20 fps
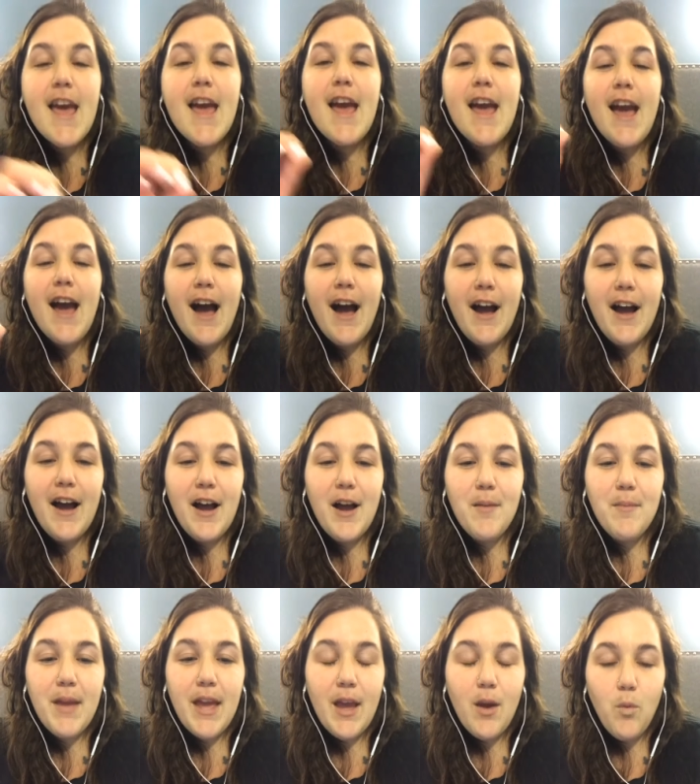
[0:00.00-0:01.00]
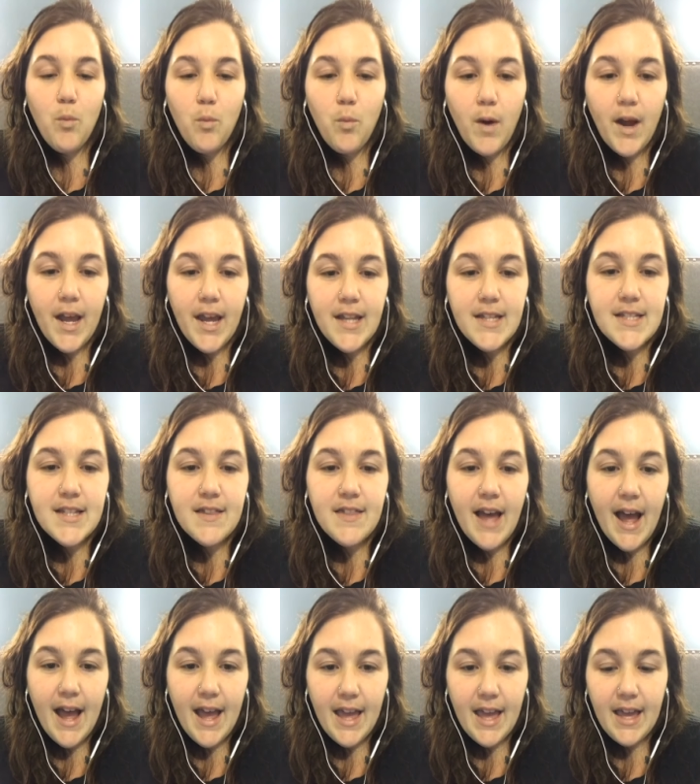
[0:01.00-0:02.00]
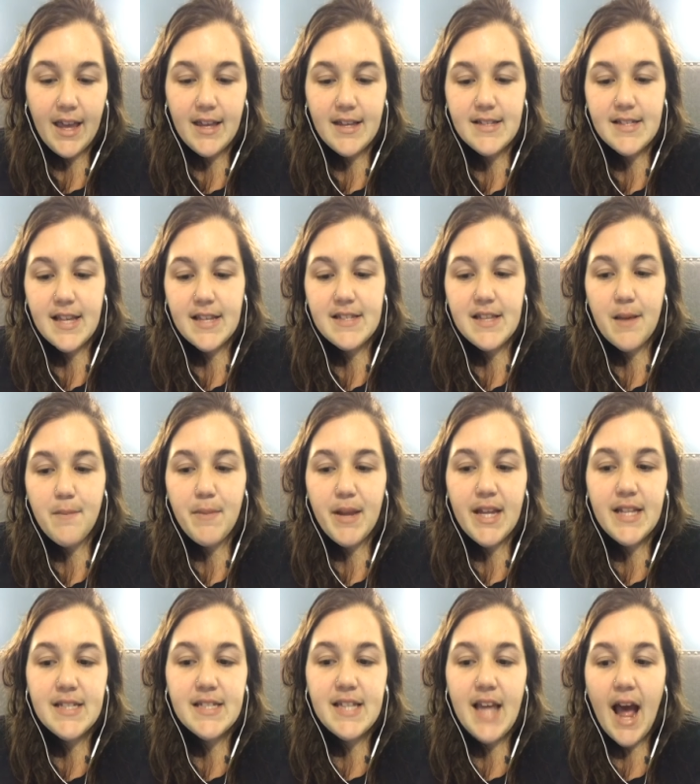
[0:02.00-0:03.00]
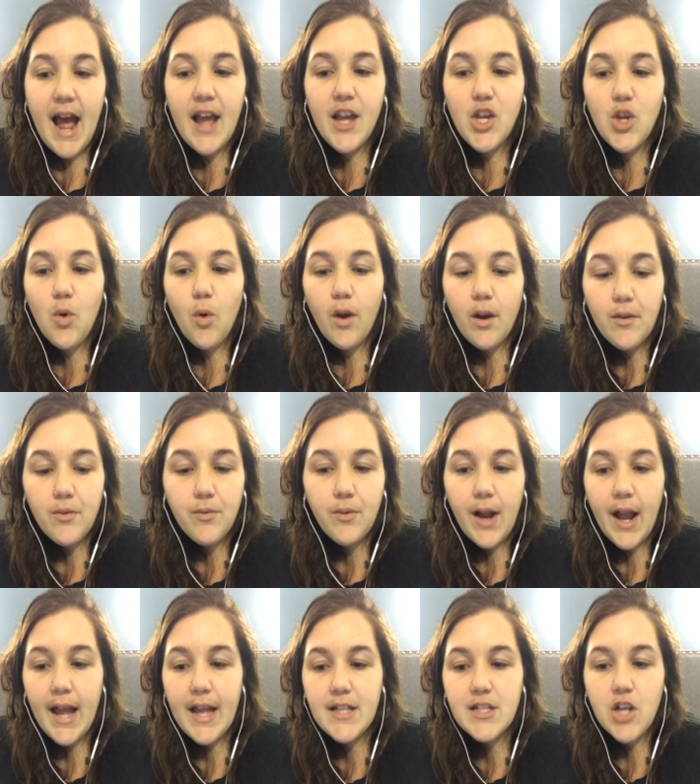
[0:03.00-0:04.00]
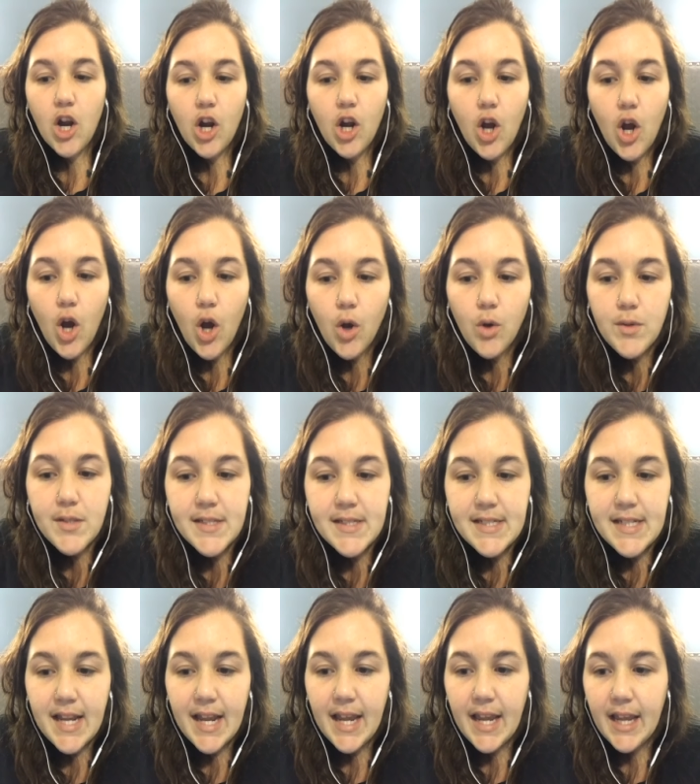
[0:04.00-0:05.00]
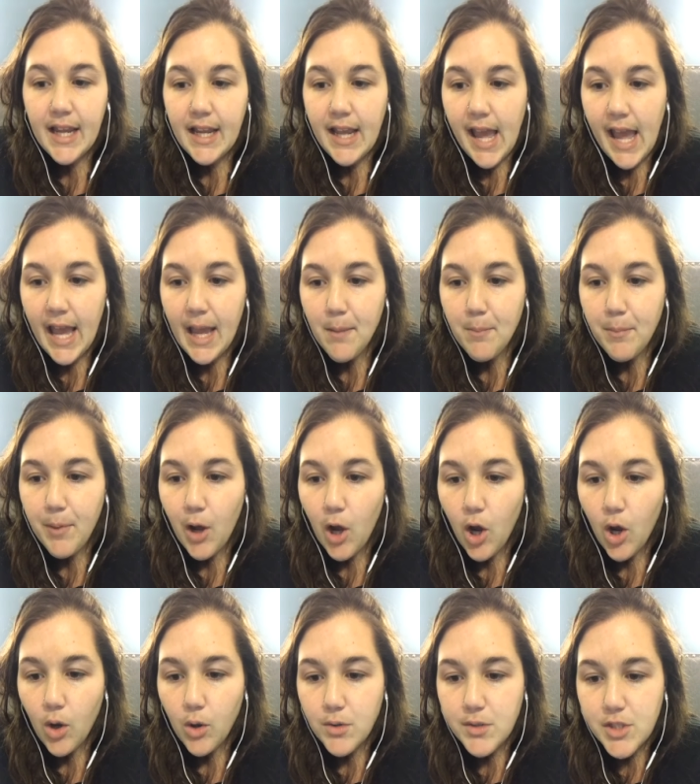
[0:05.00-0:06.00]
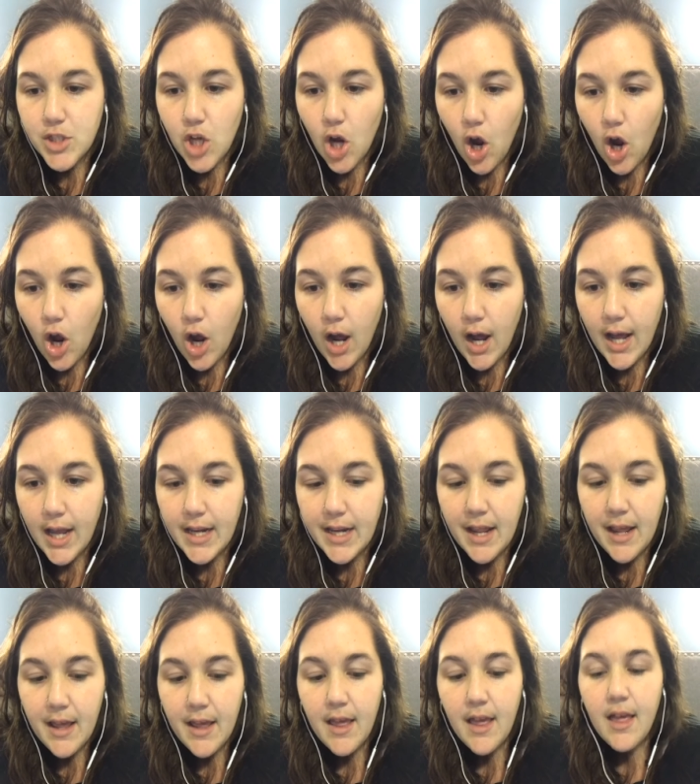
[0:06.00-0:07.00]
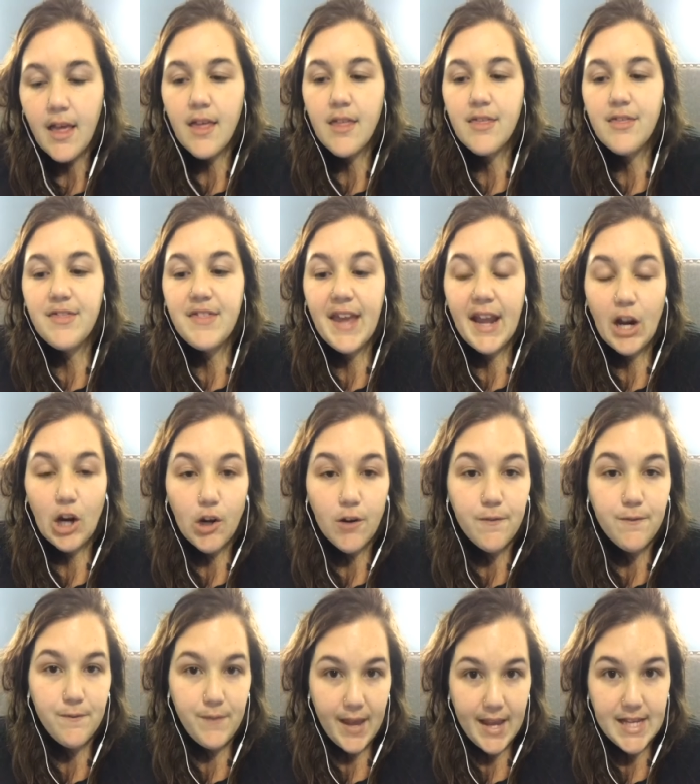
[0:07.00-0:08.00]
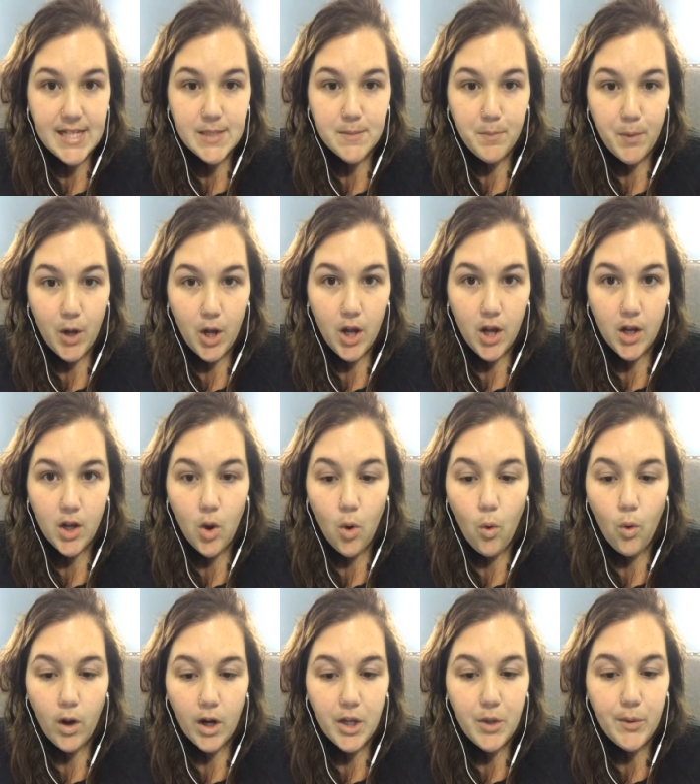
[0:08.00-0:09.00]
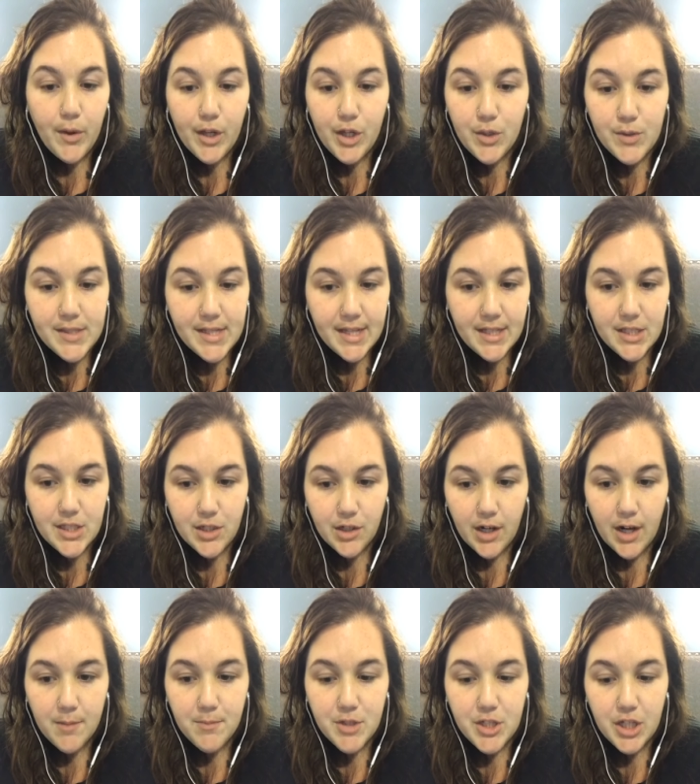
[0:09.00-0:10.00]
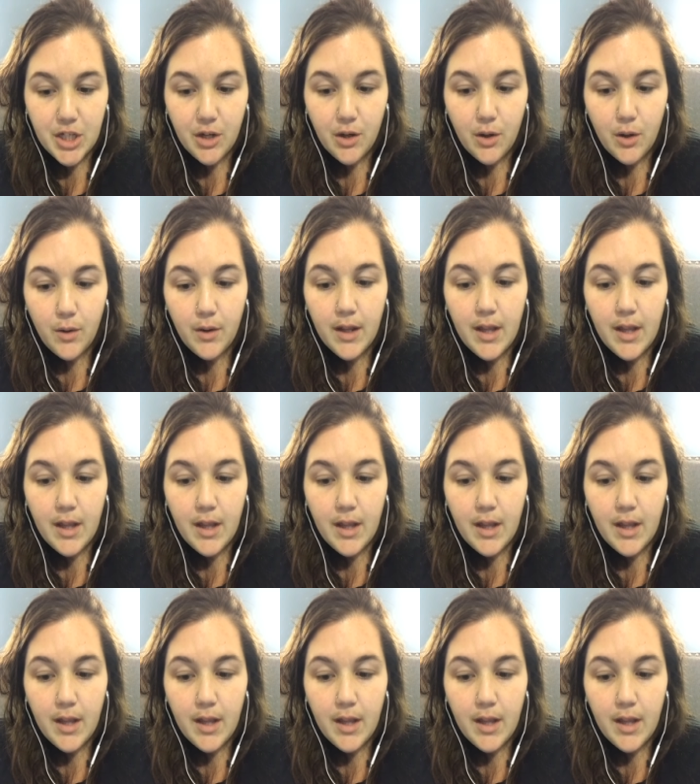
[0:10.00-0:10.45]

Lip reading: And what that is it means that your friends are hosting a post on their Facebook, or you can use Instagram too.